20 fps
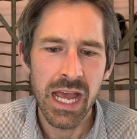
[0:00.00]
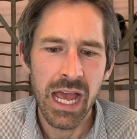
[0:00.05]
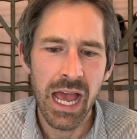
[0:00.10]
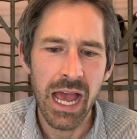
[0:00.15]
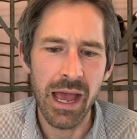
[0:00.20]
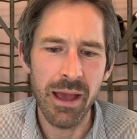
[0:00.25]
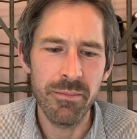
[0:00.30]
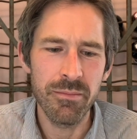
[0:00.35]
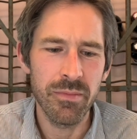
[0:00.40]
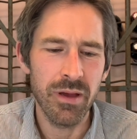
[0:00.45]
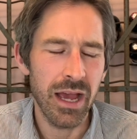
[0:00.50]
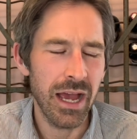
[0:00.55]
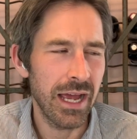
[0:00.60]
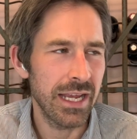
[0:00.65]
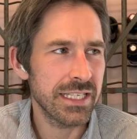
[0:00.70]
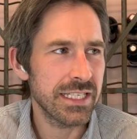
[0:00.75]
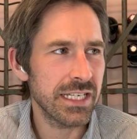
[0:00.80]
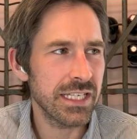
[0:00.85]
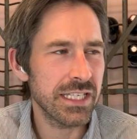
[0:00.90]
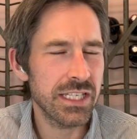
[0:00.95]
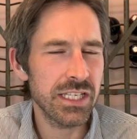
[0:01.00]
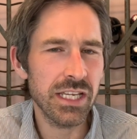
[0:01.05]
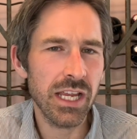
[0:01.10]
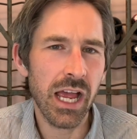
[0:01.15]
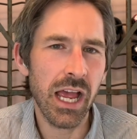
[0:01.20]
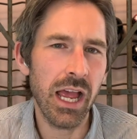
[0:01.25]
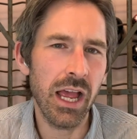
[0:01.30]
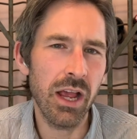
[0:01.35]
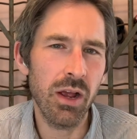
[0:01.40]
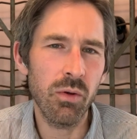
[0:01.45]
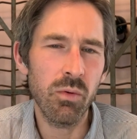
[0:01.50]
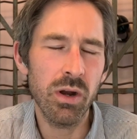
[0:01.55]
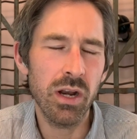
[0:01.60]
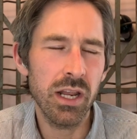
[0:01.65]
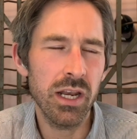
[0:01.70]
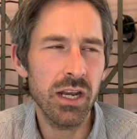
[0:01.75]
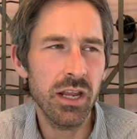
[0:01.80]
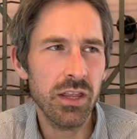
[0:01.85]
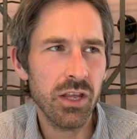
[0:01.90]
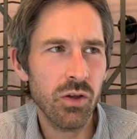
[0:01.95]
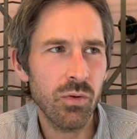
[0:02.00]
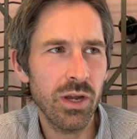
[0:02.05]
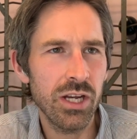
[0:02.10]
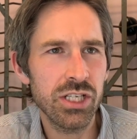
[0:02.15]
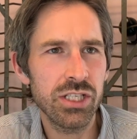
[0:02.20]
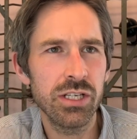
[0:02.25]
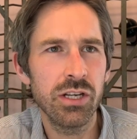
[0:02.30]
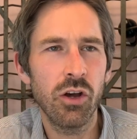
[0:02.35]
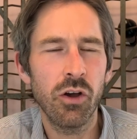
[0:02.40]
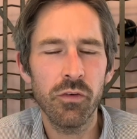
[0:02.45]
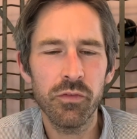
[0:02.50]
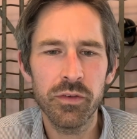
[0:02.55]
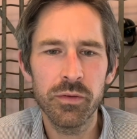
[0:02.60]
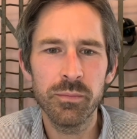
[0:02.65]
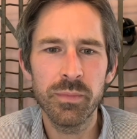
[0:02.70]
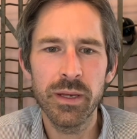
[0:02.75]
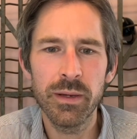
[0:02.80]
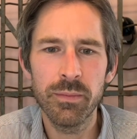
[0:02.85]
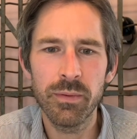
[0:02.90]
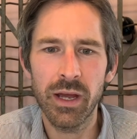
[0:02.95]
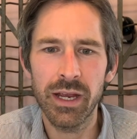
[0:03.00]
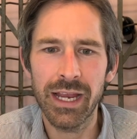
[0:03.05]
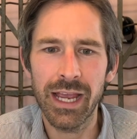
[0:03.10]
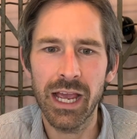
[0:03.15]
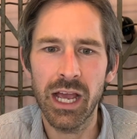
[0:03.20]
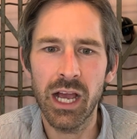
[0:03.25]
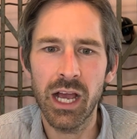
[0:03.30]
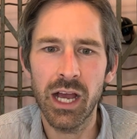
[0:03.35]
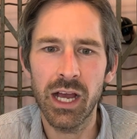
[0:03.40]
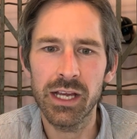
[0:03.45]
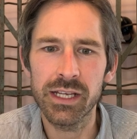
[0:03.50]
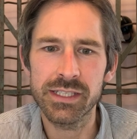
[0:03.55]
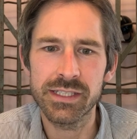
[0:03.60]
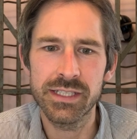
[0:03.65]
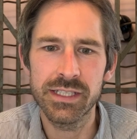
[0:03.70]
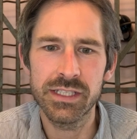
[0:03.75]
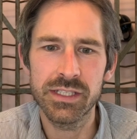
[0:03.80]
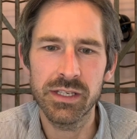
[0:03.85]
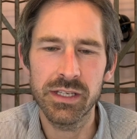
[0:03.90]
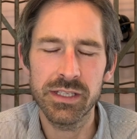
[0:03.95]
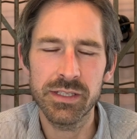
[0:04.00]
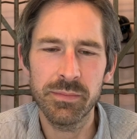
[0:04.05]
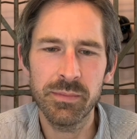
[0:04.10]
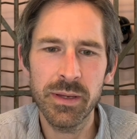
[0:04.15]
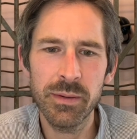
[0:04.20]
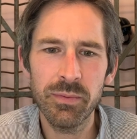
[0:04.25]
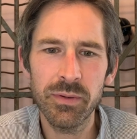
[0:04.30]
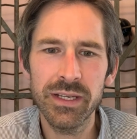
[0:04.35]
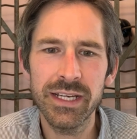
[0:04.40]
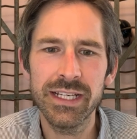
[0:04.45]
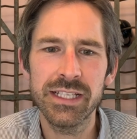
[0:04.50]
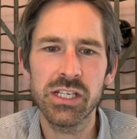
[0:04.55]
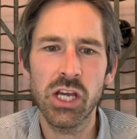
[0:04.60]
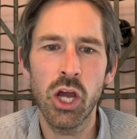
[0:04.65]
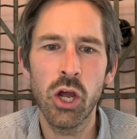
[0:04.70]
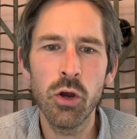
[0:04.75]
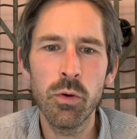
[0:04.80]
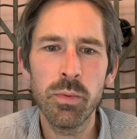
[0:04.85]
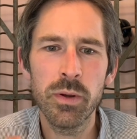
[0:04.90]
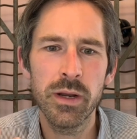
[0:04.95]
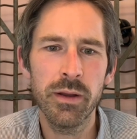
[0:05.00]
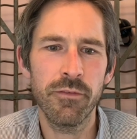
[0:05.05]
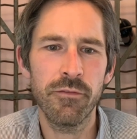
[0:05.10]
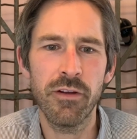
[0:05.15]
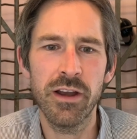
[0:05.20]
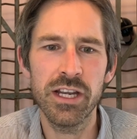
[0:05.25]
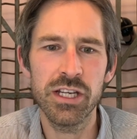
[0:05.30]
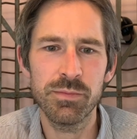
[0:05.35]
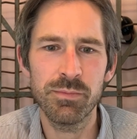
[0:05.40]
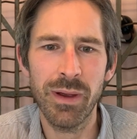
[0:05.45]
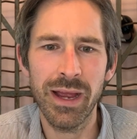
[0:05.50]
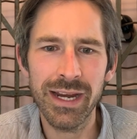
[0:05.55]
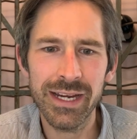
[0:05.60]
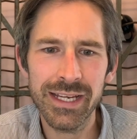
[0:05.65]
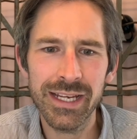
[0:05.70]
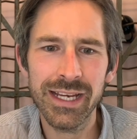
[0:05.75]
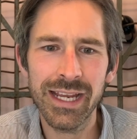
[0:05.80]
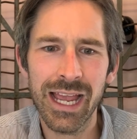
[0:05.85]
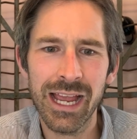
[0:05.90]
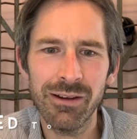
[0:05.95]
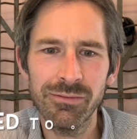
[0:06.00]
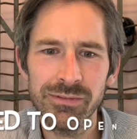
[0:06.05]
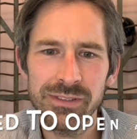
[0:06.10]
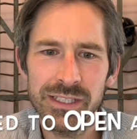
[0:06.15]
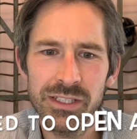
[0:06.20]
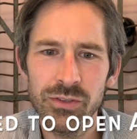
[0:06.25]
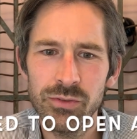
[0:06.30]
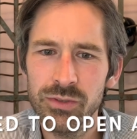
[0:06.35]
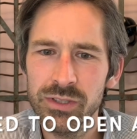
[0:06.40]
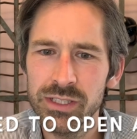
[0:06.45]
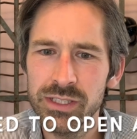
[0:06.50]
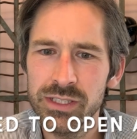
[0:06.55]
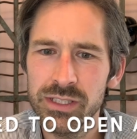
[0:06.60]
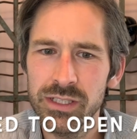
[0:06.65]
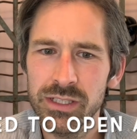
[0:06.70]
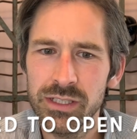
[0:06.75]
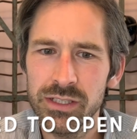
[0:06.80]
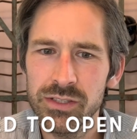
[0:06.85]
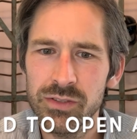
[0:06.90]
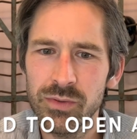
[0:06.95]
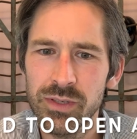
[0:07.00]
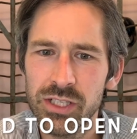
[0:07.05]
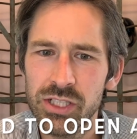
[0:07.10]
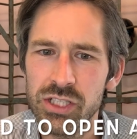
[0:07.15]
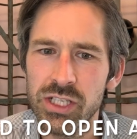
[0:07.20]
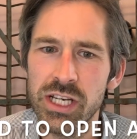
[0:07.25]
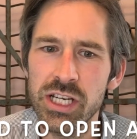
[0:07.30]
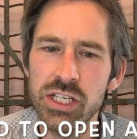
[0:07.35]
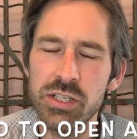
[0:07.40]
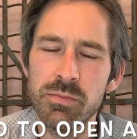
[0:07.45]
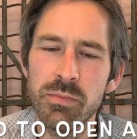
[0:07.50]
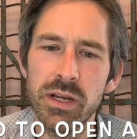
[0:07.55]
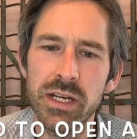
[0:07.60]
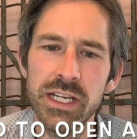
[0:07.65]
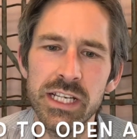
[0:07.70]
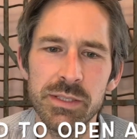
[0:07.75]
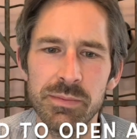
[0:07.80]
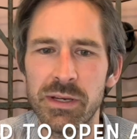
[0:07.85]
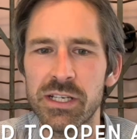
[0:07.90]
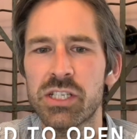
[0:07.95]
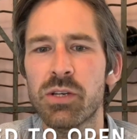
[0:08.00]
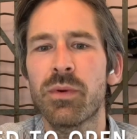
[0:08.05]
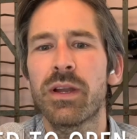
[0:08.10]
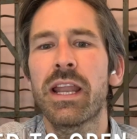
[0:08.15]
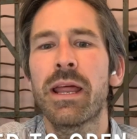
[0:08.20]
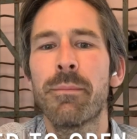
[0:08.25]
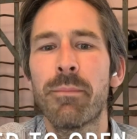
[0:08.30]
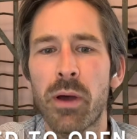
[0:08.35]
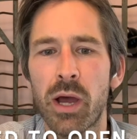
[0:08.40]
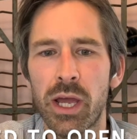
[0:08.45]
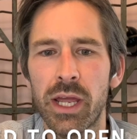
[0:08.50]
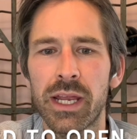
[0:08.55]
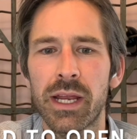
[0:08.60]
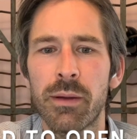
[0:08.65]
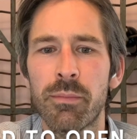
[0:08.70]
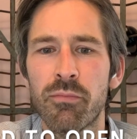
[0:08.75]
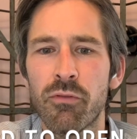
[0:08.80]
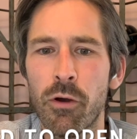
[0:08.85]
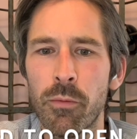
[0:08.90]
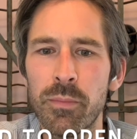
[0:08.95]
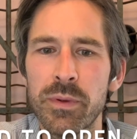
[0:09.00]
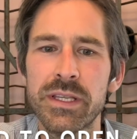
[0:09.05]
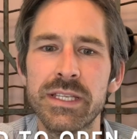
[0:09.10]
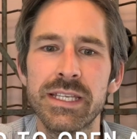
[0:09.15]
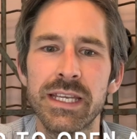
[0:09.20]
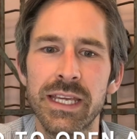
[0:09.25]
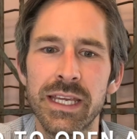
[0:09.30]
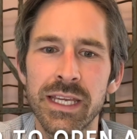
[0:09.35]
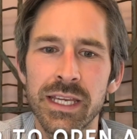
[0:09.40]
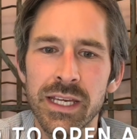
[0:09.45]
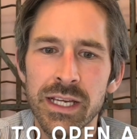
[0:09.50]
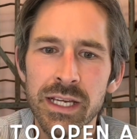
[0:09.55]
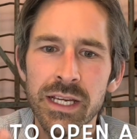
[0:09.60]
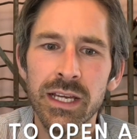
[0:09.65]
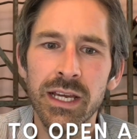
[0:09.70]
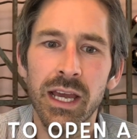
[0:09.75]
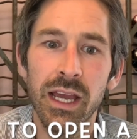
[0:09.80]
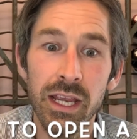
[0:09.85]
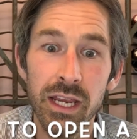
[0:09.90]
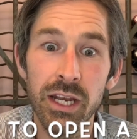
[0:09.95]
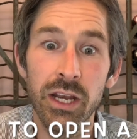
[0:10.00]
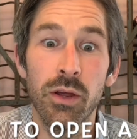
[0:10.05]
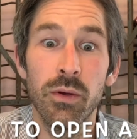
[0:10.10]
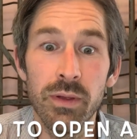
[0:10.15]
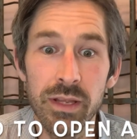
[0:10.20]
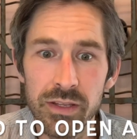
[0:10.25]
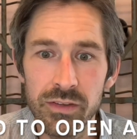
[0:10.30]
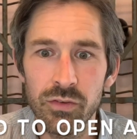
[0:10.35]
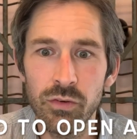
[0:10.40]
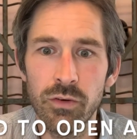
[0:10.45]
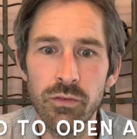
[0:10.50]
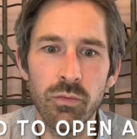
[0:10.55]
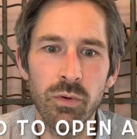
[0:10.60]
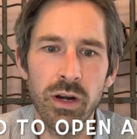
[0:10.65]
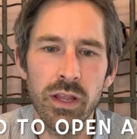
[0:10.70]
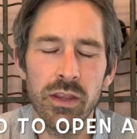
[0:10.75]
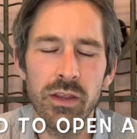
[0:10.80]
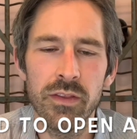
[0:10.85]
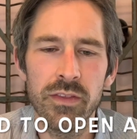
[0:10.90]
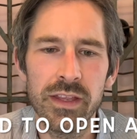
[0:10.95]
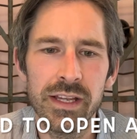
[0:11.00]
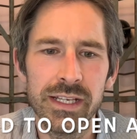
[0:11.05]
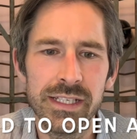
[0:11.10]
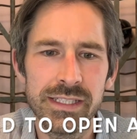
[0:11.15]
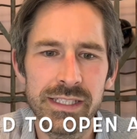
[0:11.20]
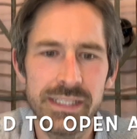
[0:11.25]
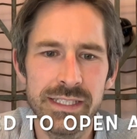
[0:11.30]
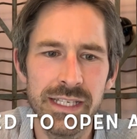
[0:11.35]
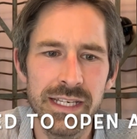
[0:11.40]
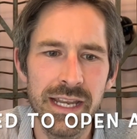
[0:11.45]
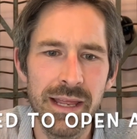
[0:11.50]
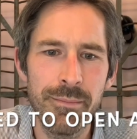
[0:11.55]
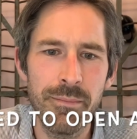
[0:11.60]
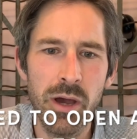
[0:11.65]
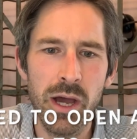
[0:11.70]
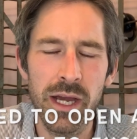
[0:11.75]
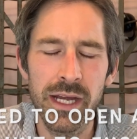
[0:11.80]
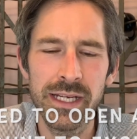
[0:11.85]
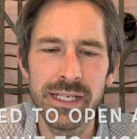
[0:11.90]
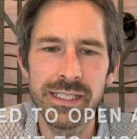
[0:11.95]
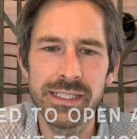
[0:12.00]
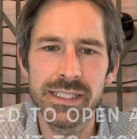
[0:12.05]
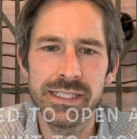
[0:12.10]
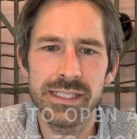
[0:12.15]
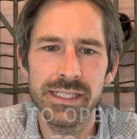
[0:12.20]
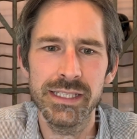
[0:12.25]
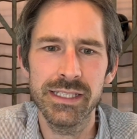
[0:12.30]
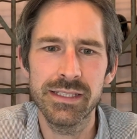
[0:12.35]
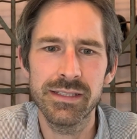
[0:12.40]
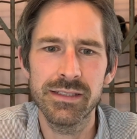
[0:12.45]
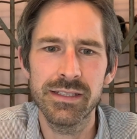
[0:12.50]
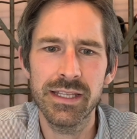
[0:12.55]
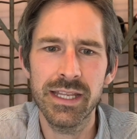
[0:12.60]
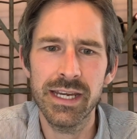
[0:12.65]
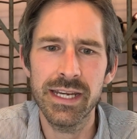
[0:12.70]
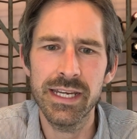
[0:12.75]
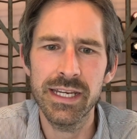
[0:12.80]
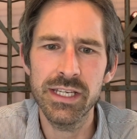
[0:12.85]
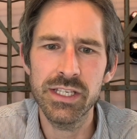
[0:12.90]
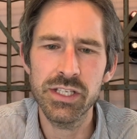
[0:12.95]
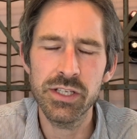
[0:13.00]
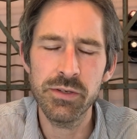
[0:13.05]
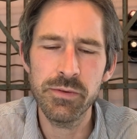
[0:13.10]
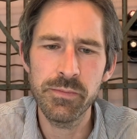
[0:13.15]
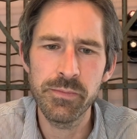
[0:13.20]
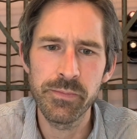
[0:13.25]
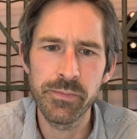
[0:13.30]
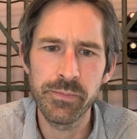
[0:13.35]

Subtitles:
Another question that often I get asked is, do people need to open a French bank account in order to exchange money, especially when they're buying a property? It's sort of one of the things that's in their minds. Do they need to?